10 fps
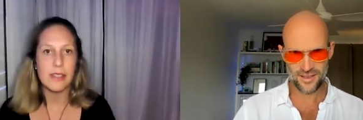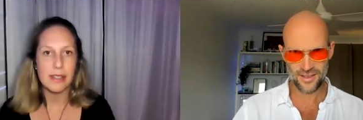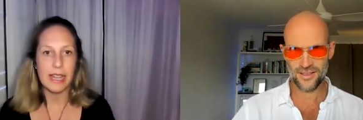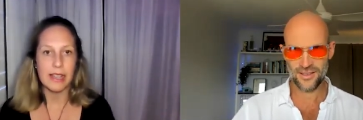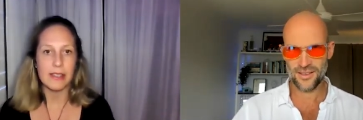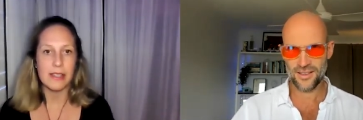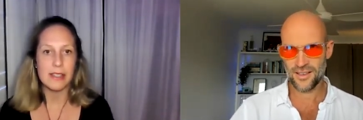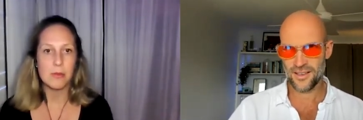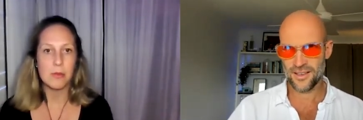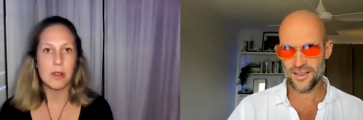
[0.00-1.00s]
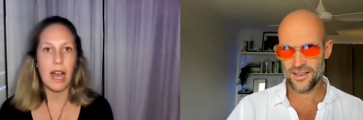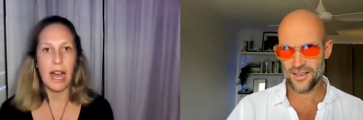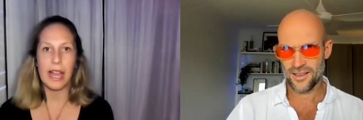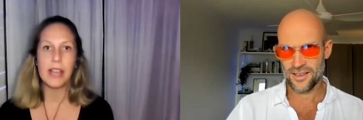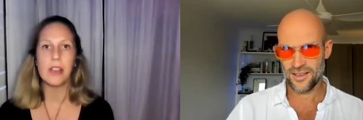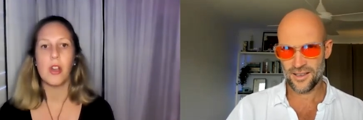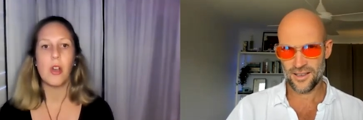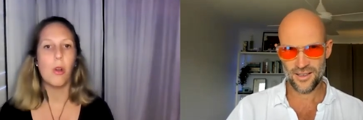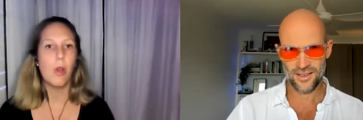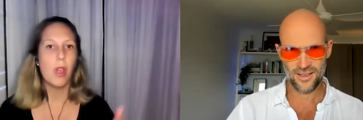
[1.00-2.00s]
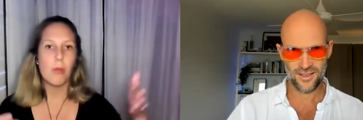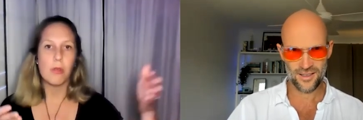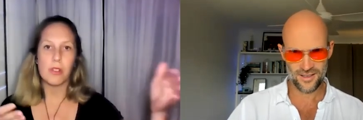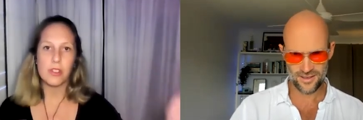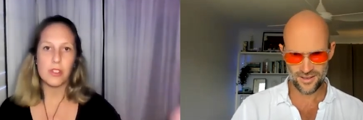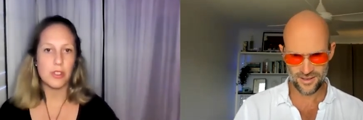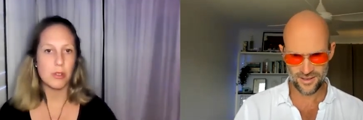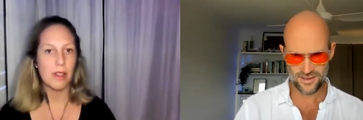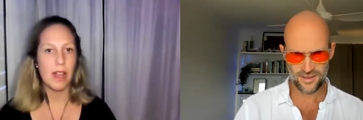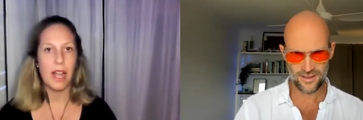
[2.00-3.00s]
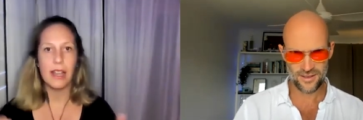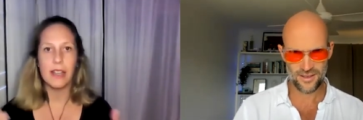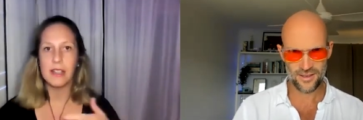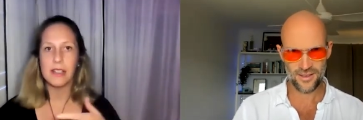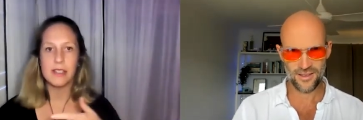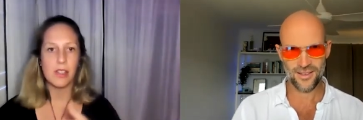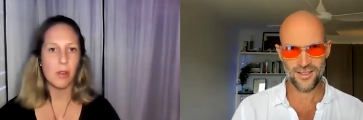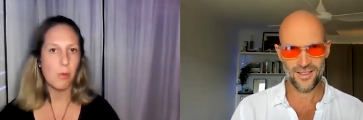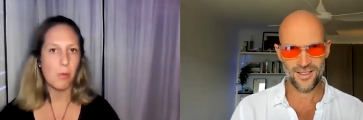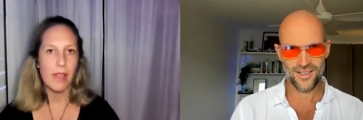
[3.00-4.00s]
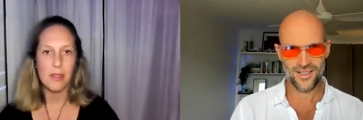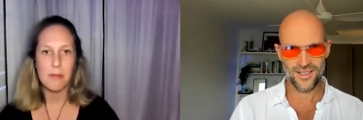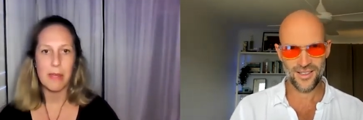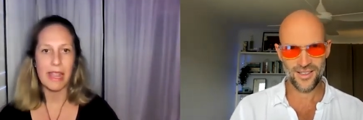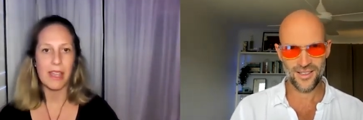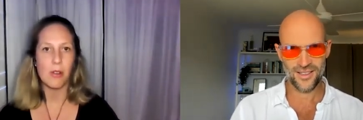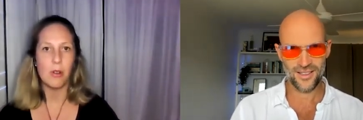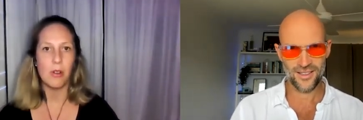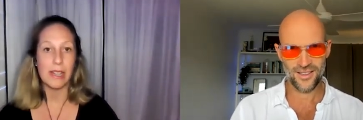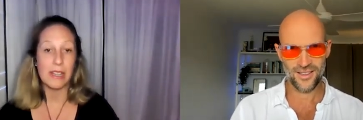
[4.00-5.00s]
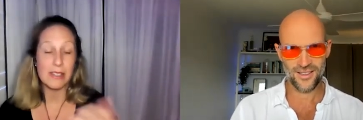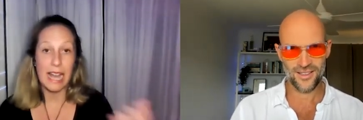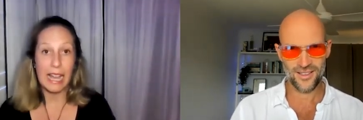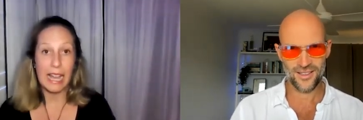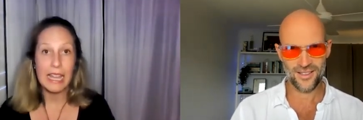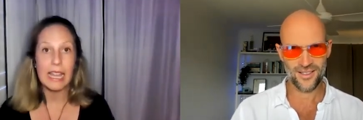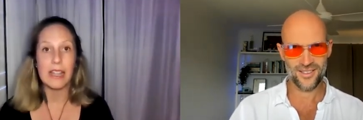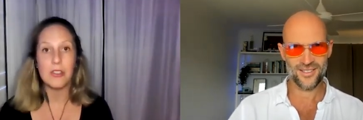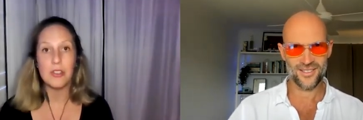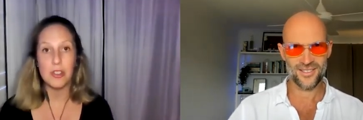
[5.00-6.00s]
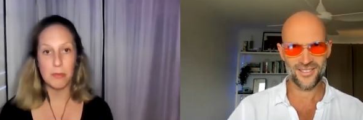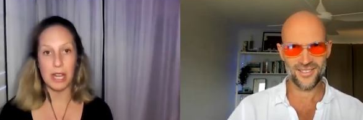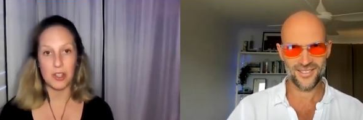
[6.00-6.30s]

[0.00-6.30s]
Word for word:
Speaker 1: the land. This is where I know where the sewer line is and the and the manhole. He goes, I can't do my